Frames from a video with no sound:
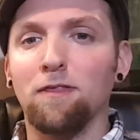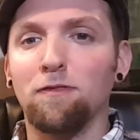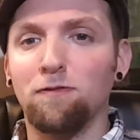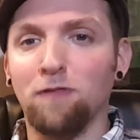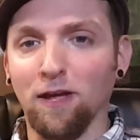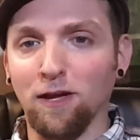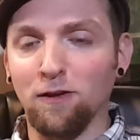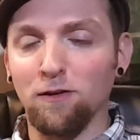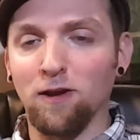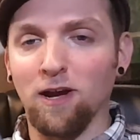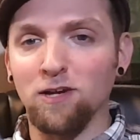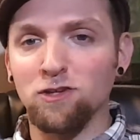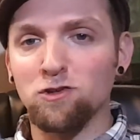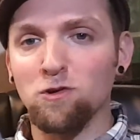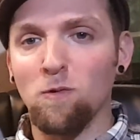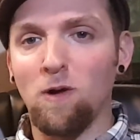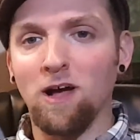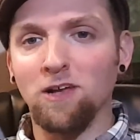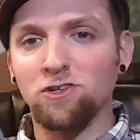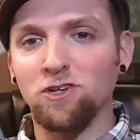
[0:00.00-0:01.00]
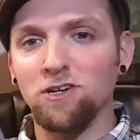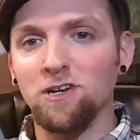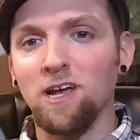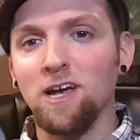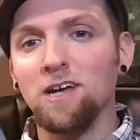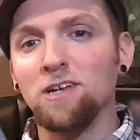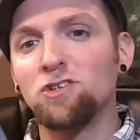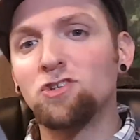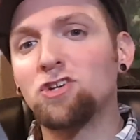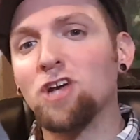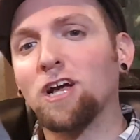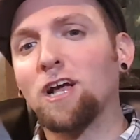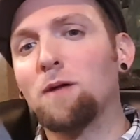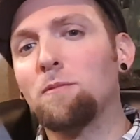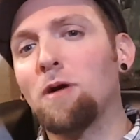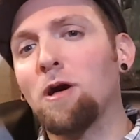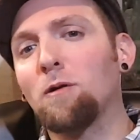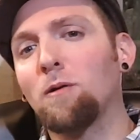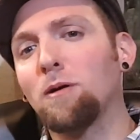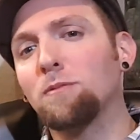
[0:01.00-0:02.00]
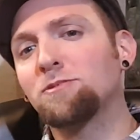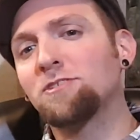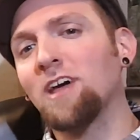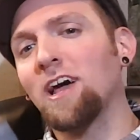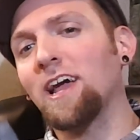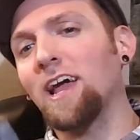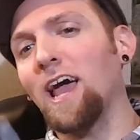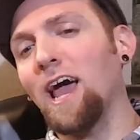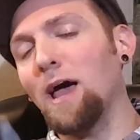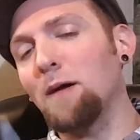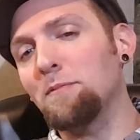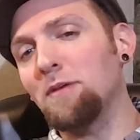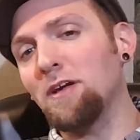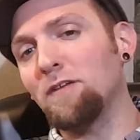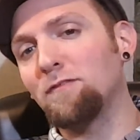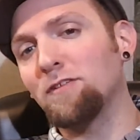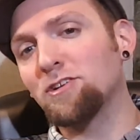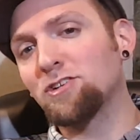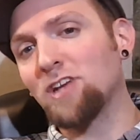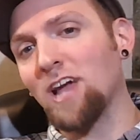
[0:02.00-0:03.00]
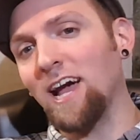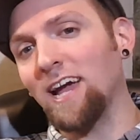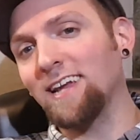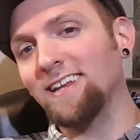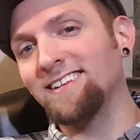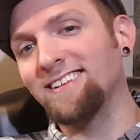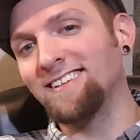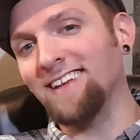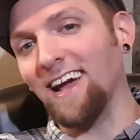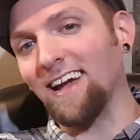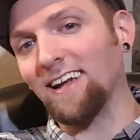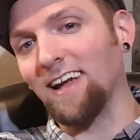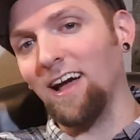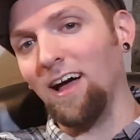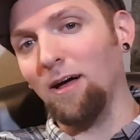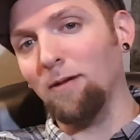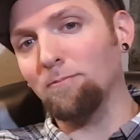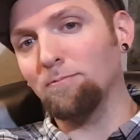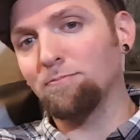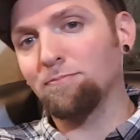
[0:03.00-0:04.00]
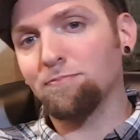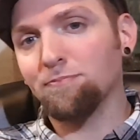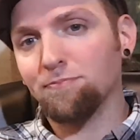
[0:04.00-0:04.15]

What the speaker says: Thank you guys for watching. Check out my website, mafishguy.com.